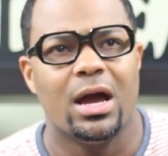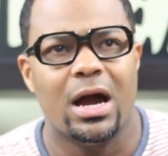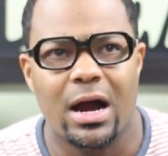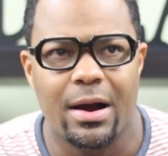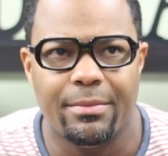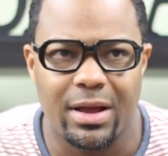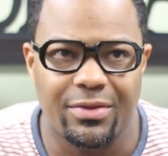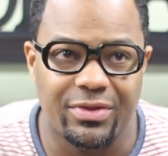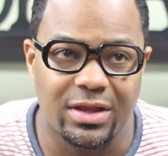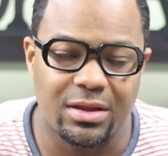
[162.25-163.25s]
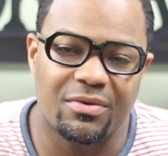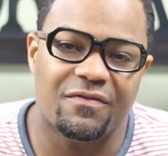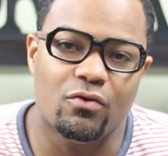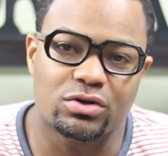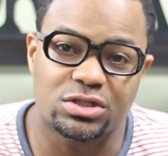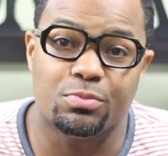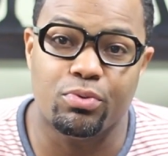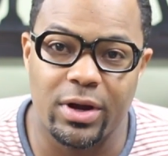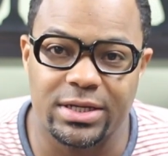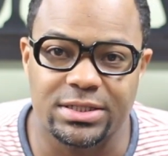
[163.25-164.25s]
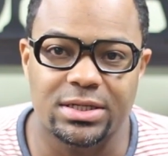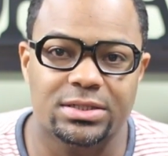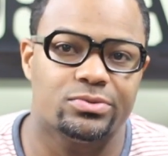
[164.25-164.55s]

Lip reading: And then number 4 is depression,